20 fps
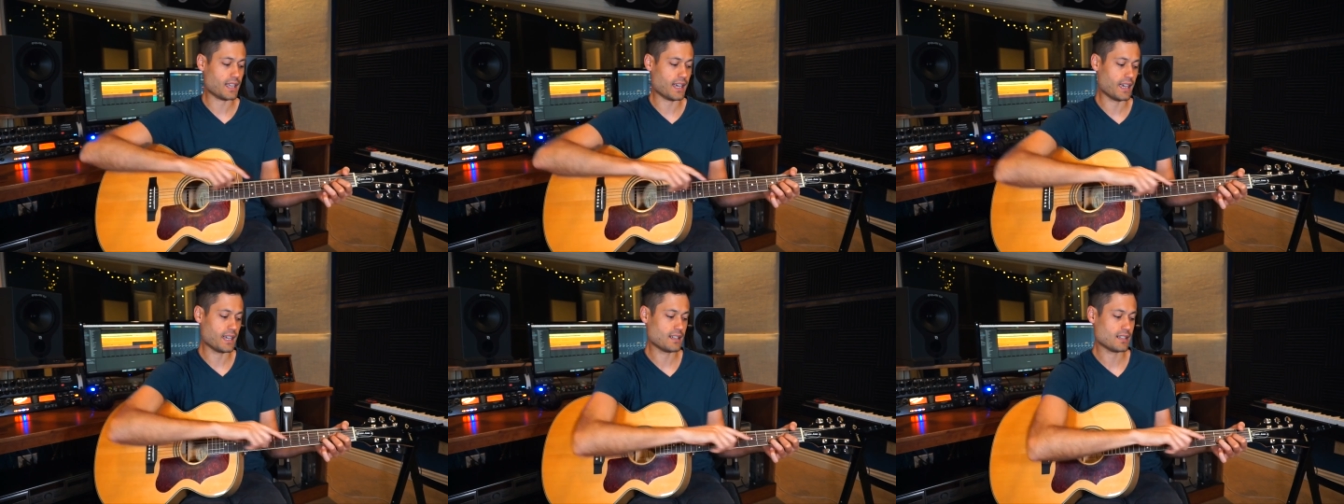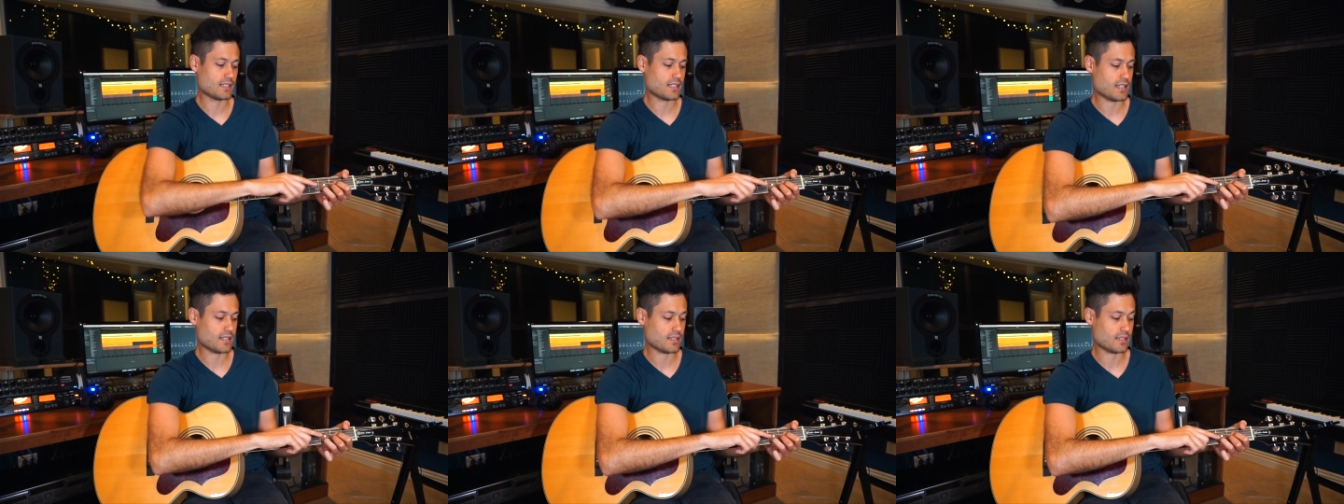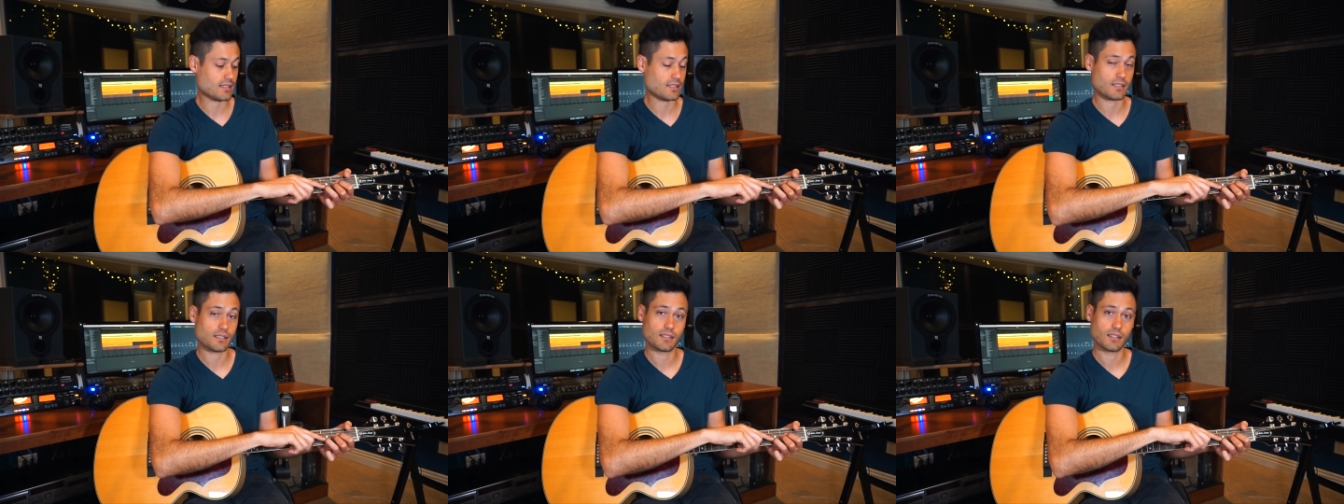A
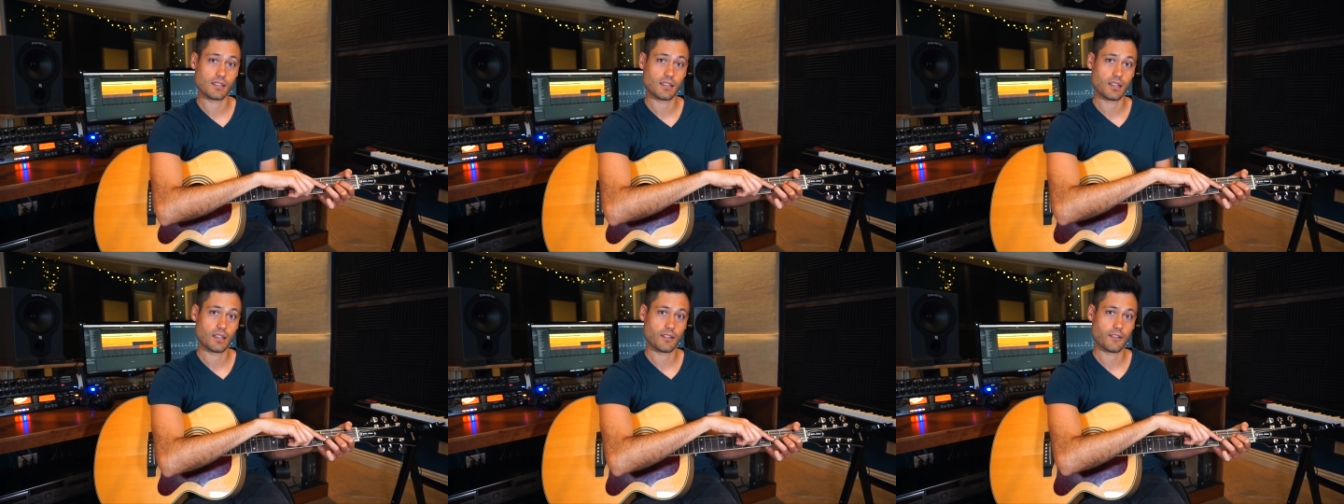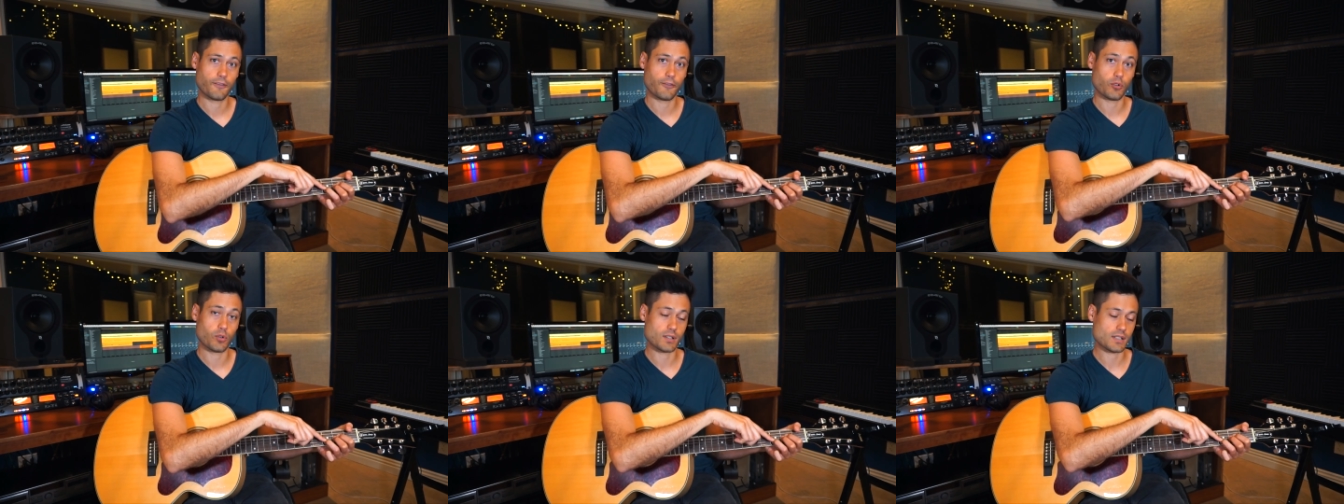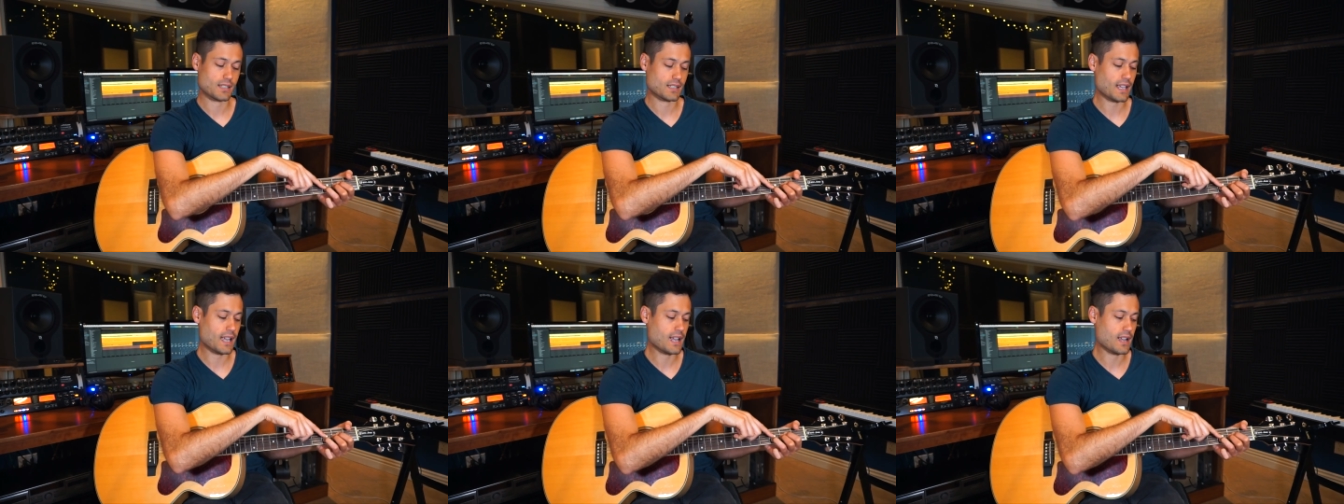sus4
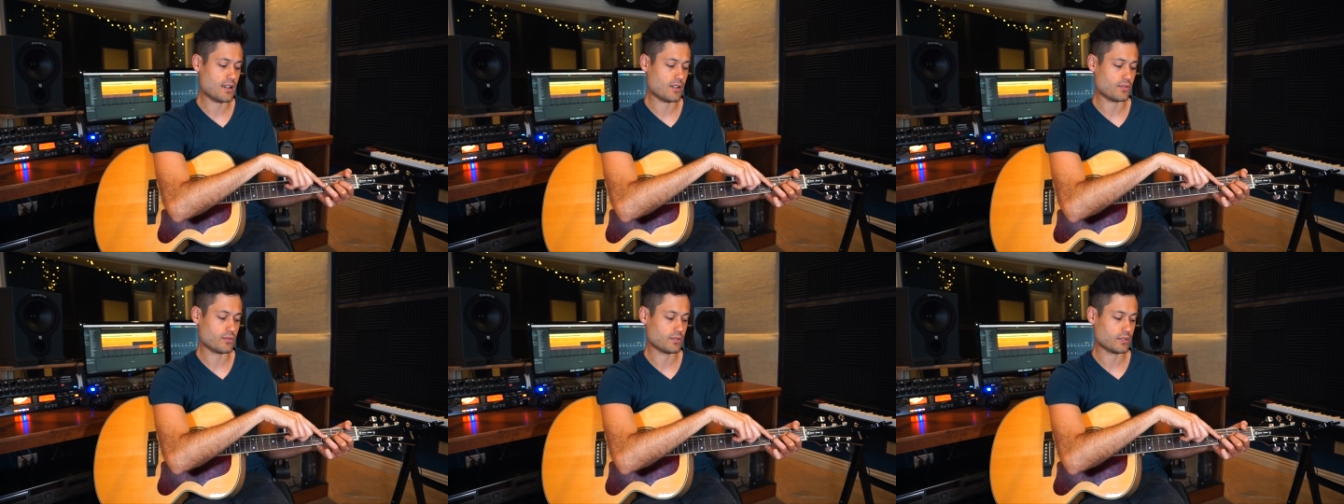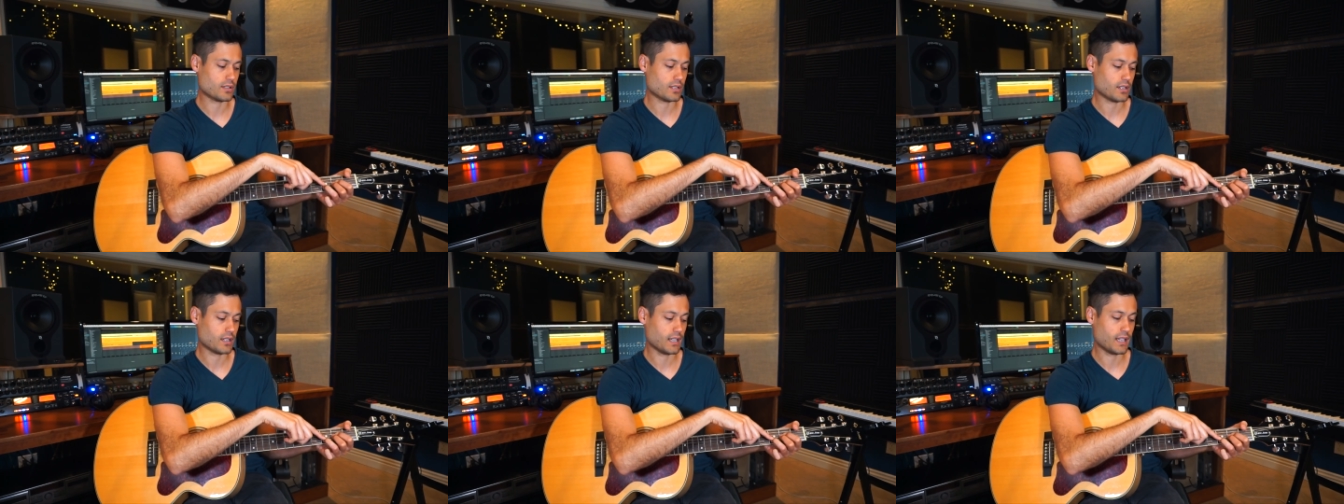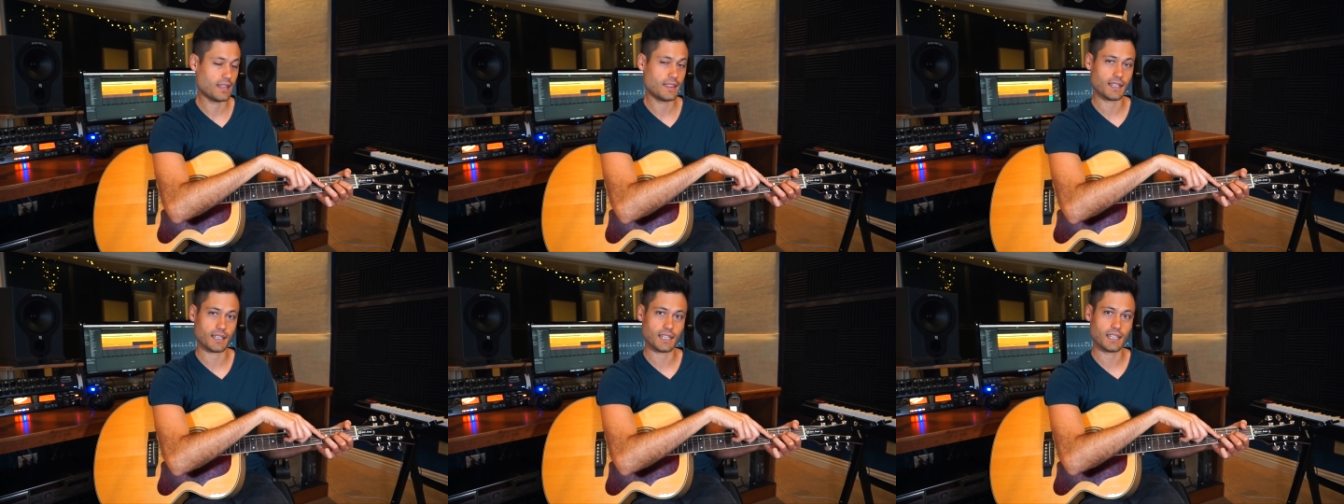sound
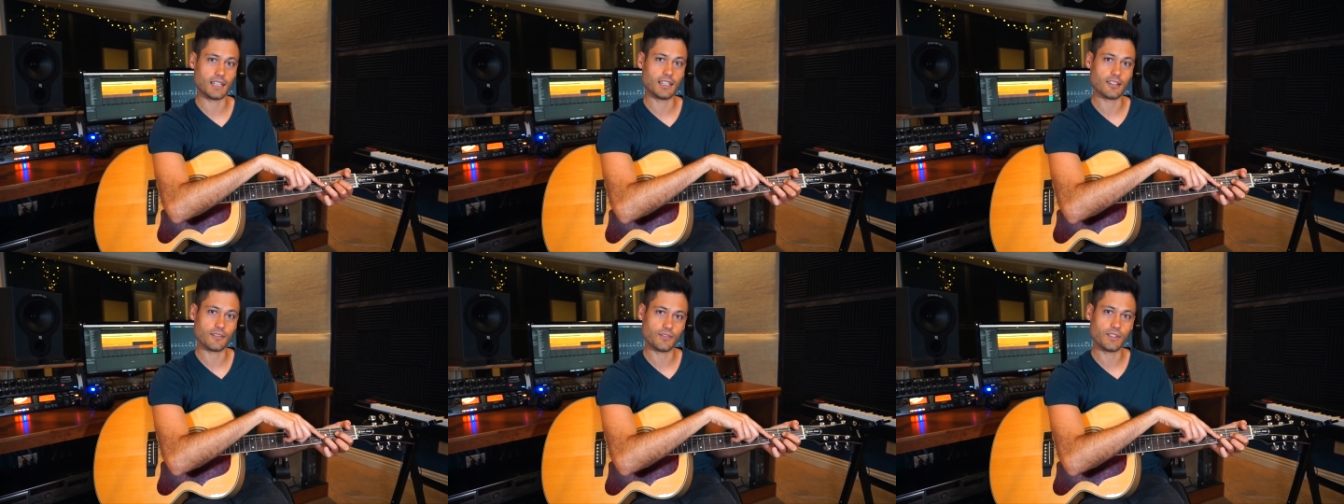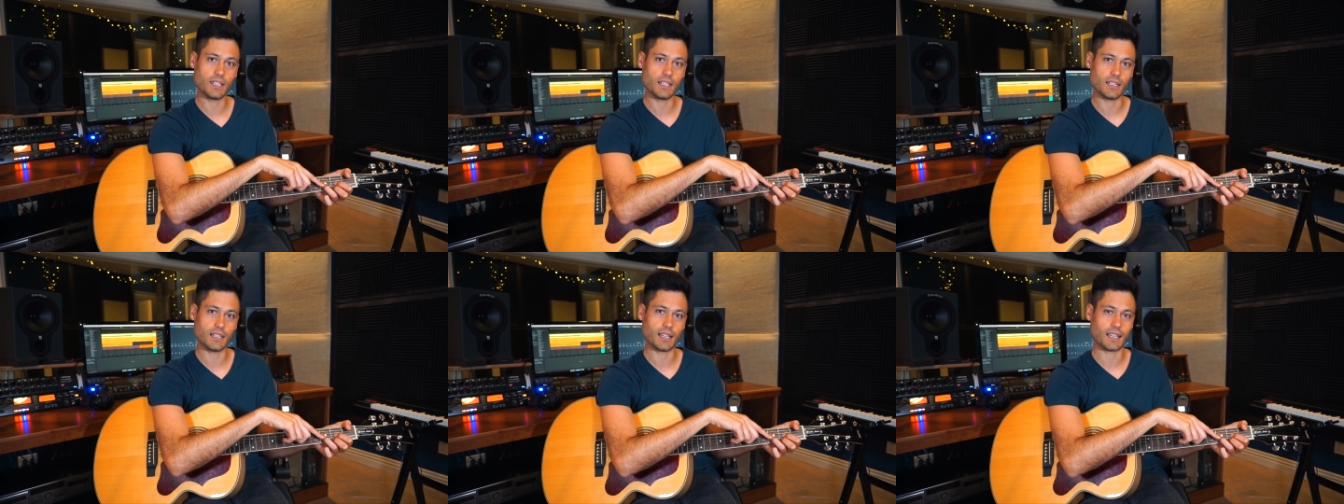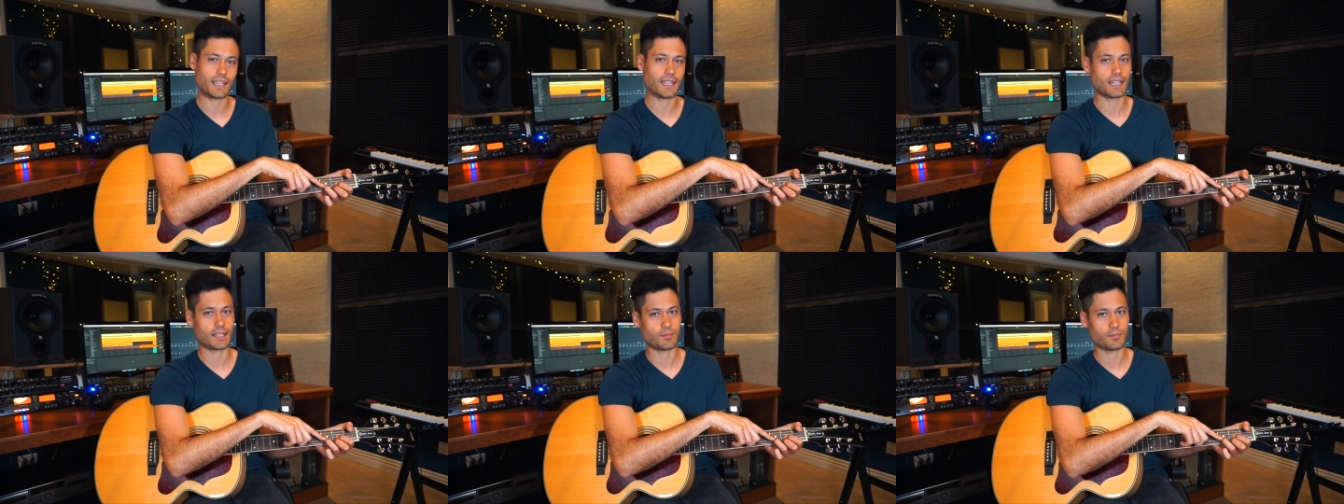in the key of D,
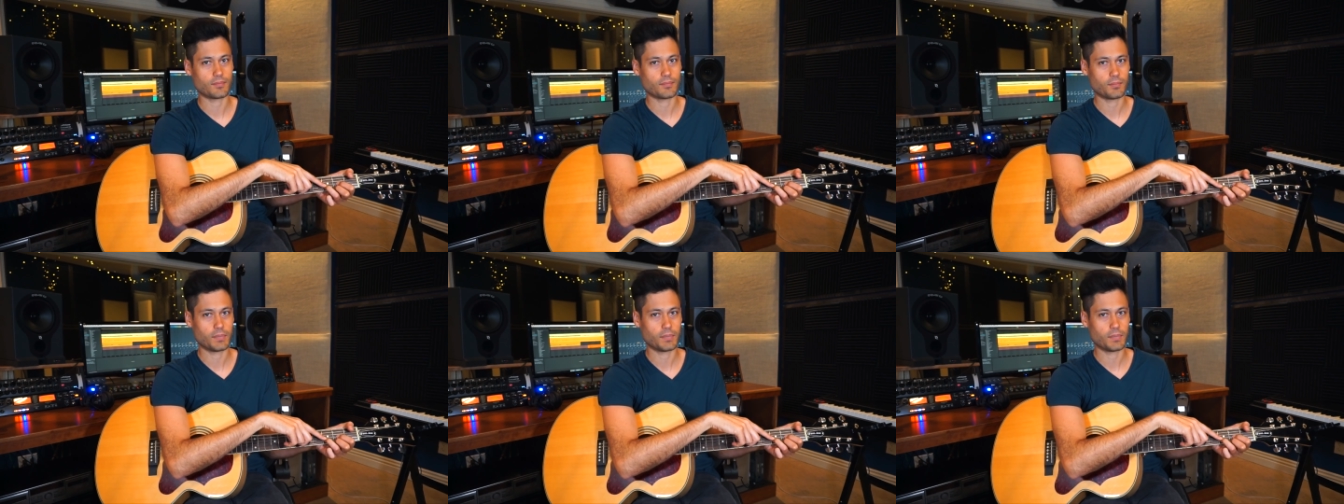again,